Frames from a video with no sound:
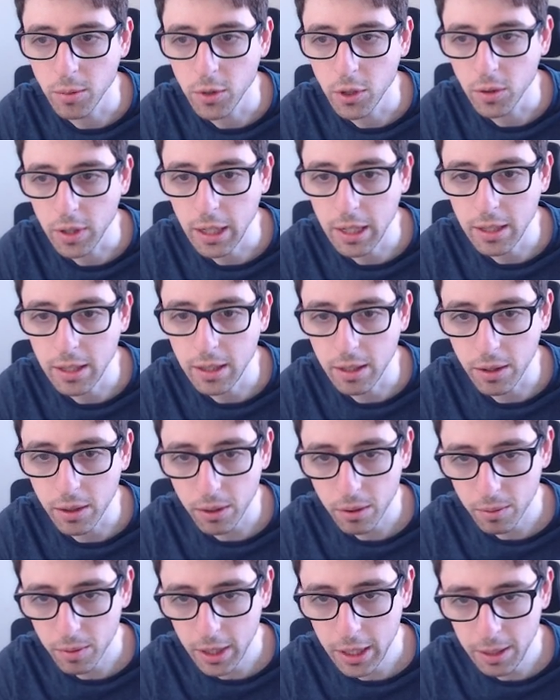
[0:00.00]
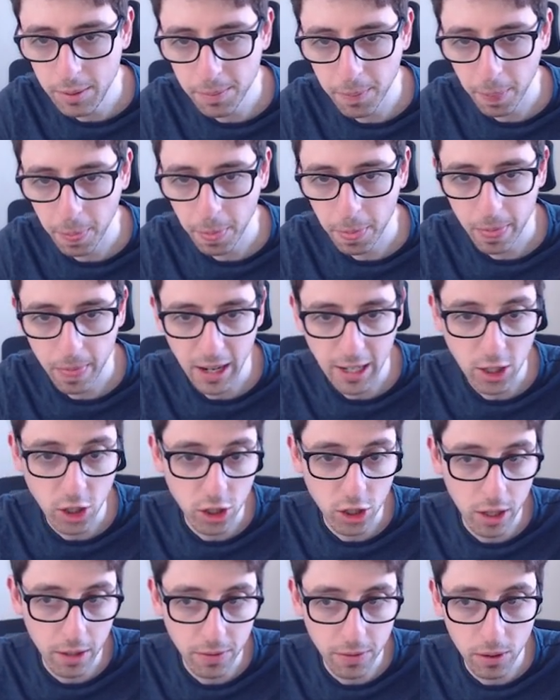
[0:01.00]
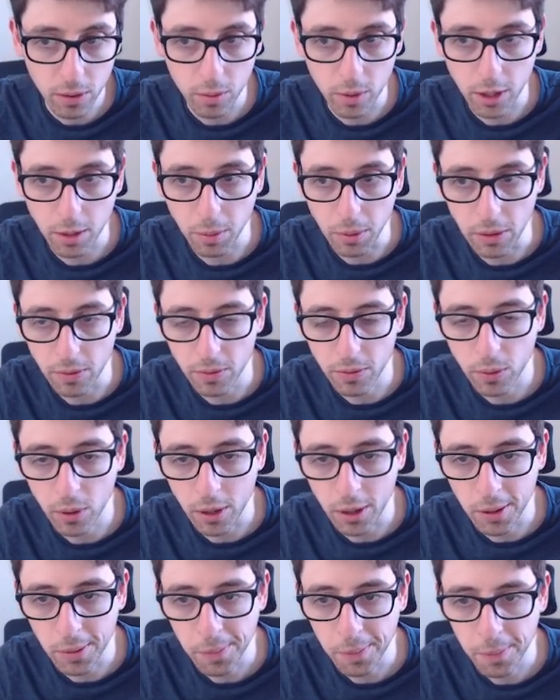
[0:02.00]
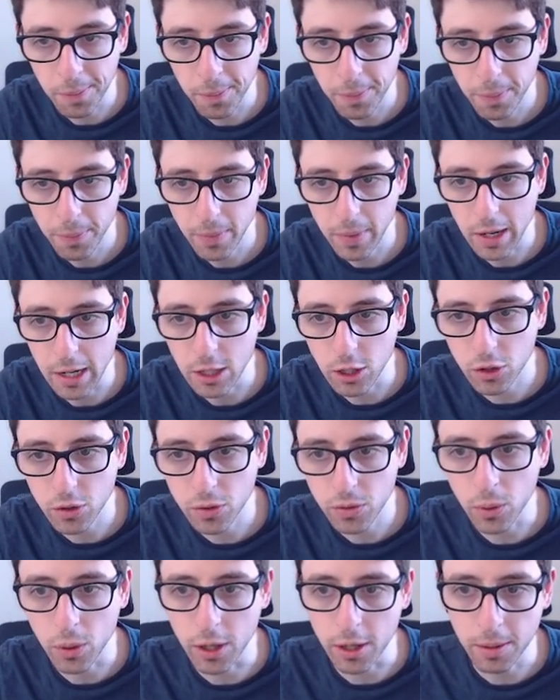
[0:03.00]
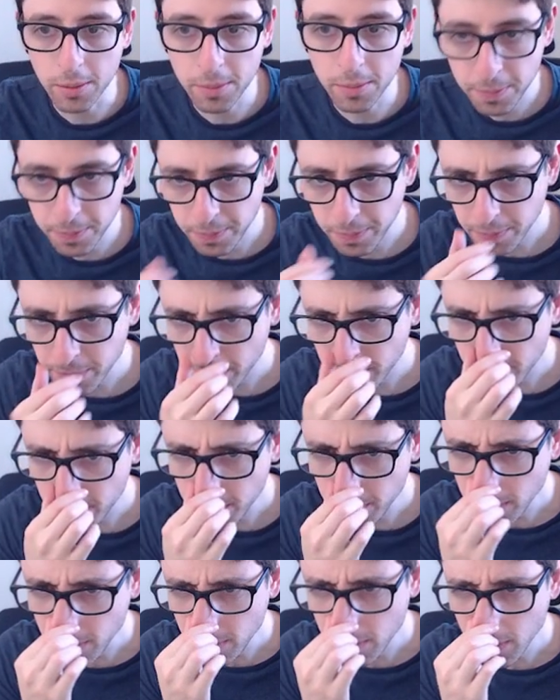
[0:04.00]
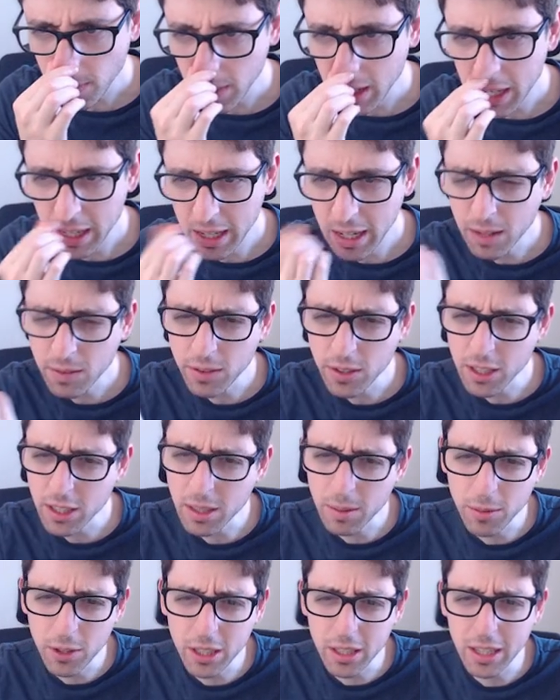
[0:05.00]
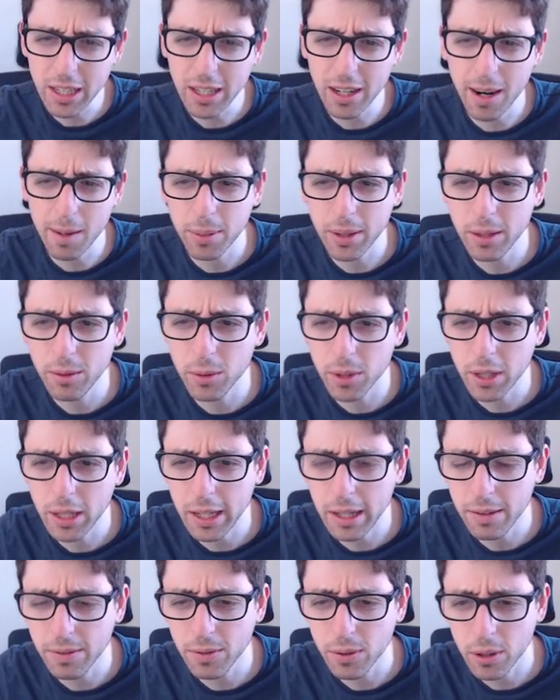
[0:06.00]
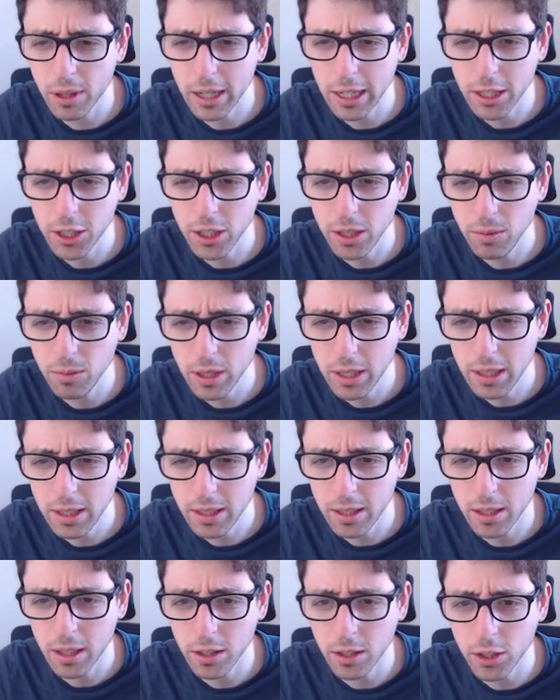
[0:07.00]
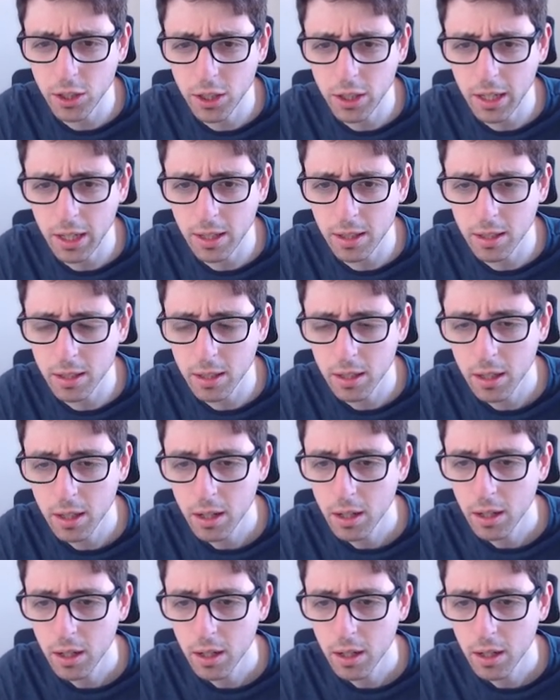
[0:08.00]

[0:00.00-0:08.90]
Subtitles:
So king d3, I shuffle, rook b4, h4. Now, for some reason here, I played rook a4. I actually really didn't understand